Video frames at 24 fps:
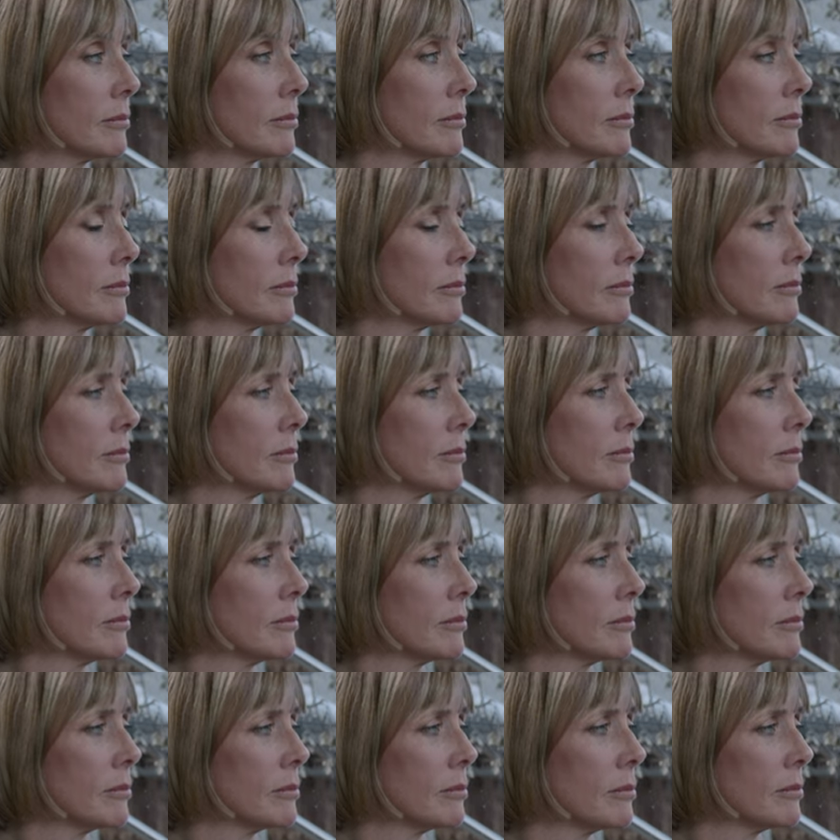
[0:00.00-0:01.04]

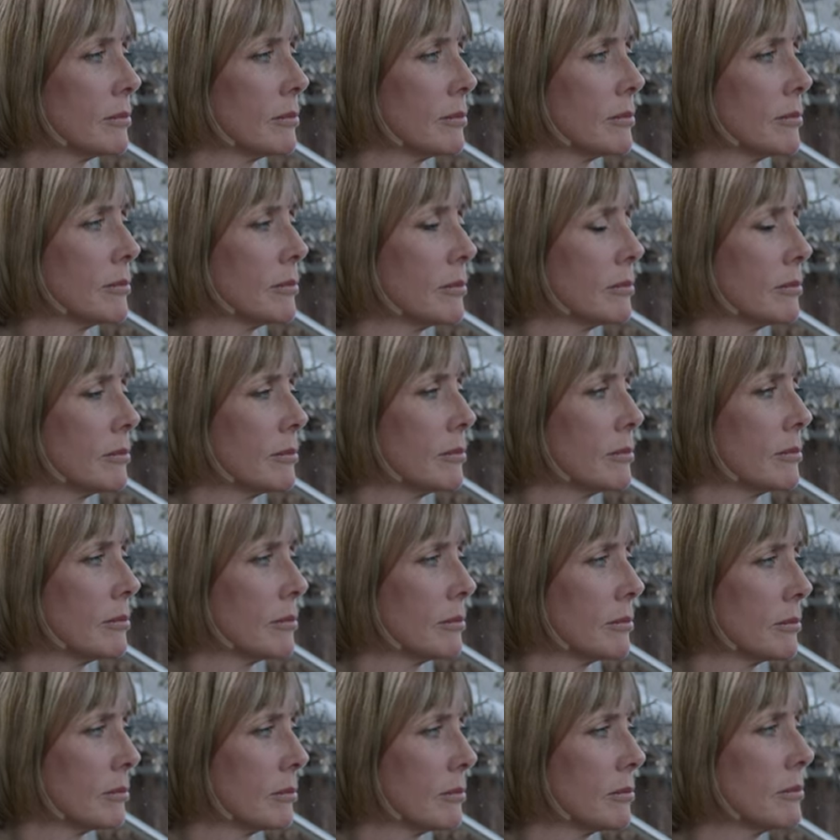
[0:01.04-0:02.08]

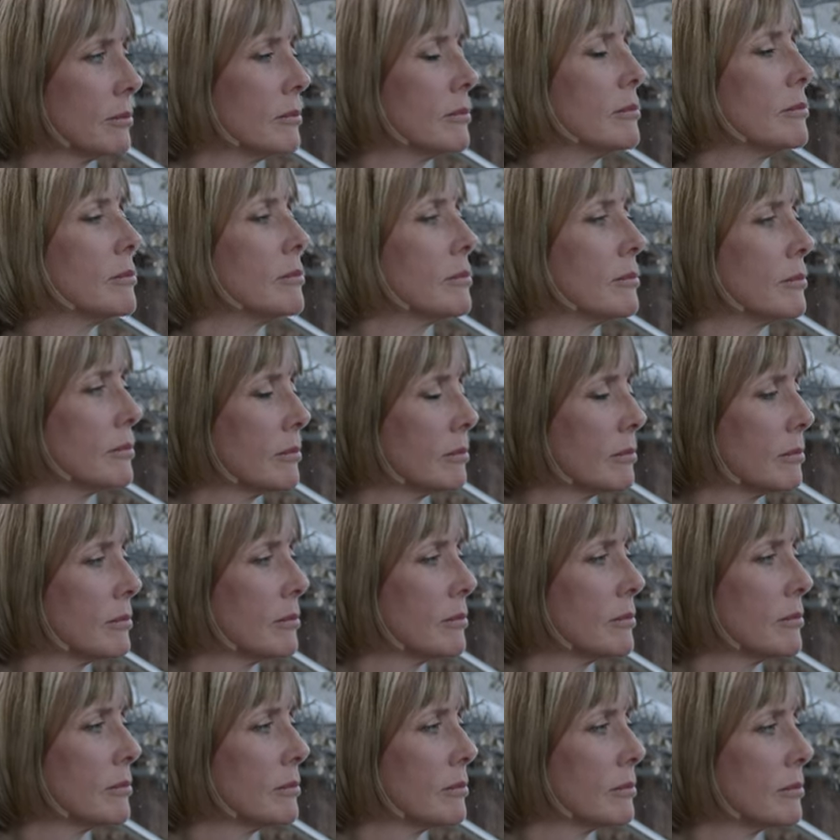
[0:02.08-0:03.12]

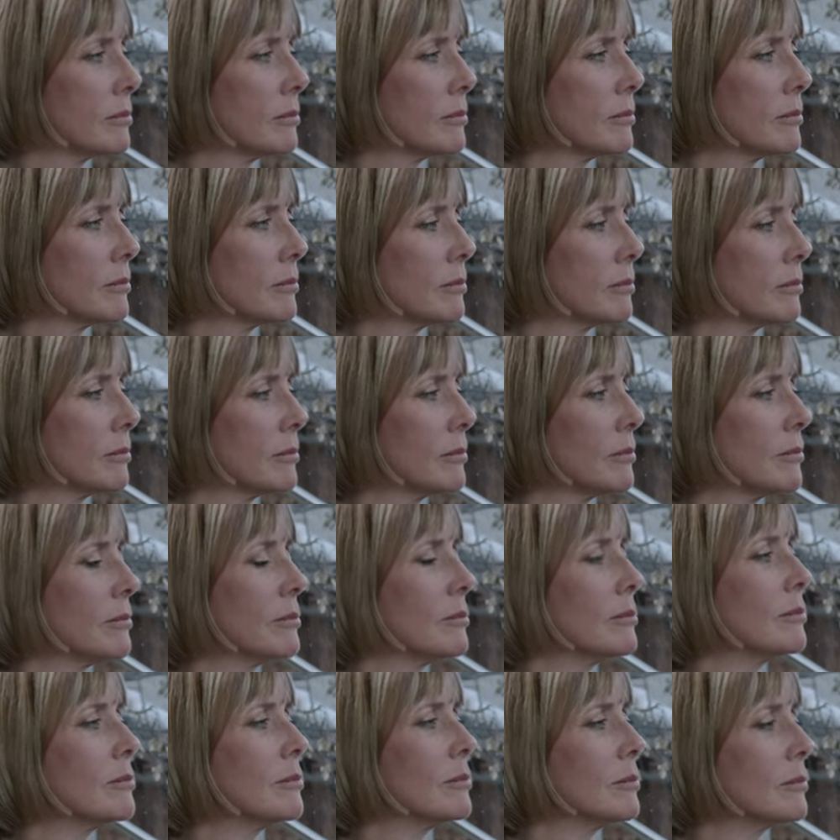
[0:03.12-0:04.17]

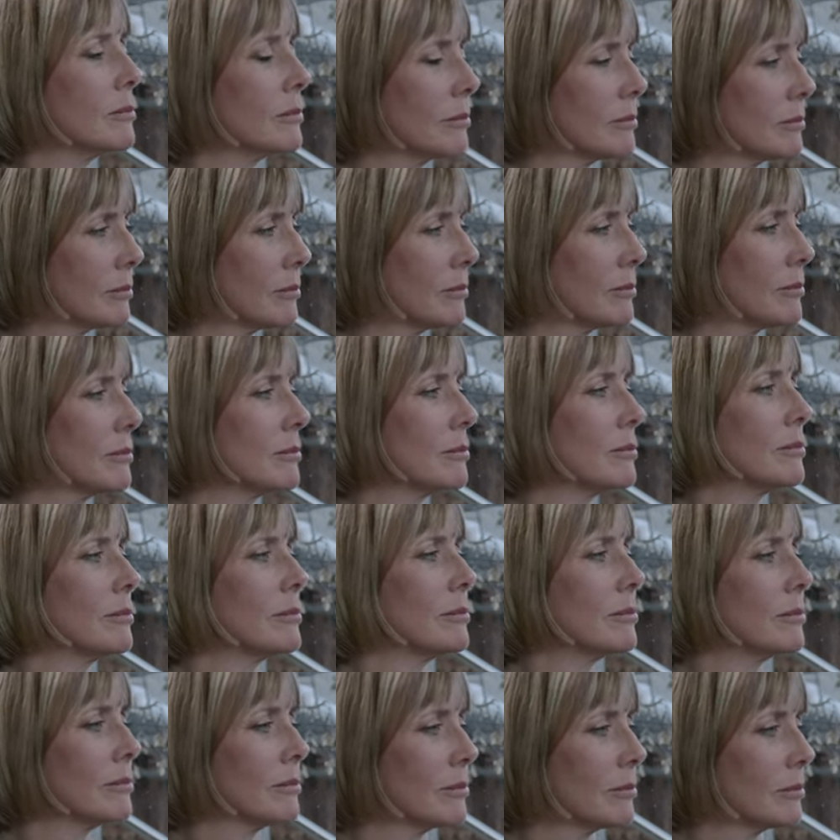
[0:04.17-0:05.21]

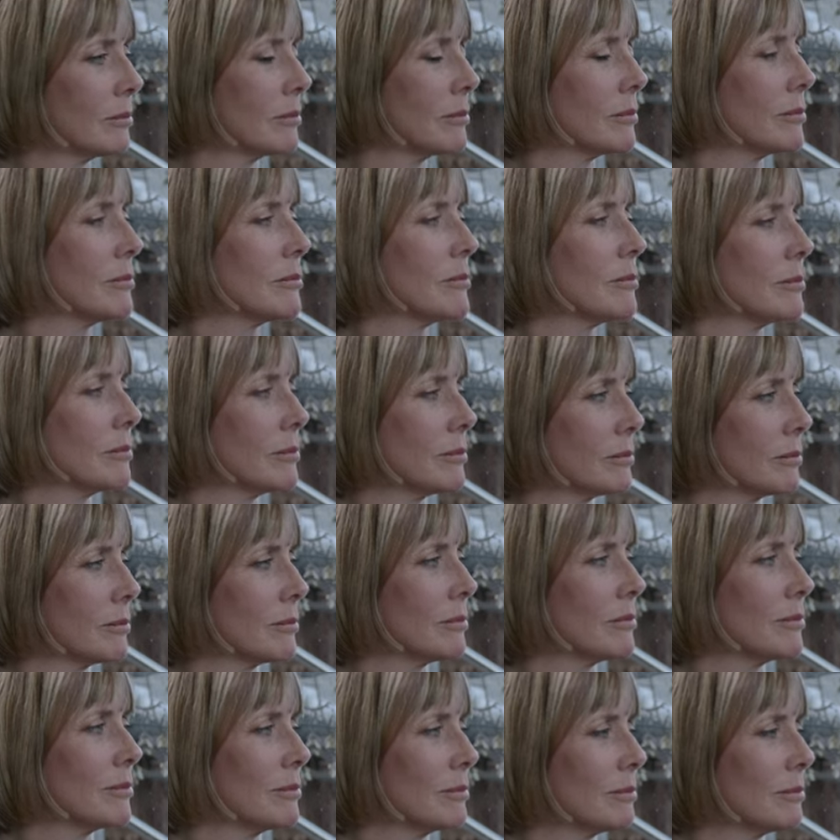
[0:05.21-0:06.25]
[no speech]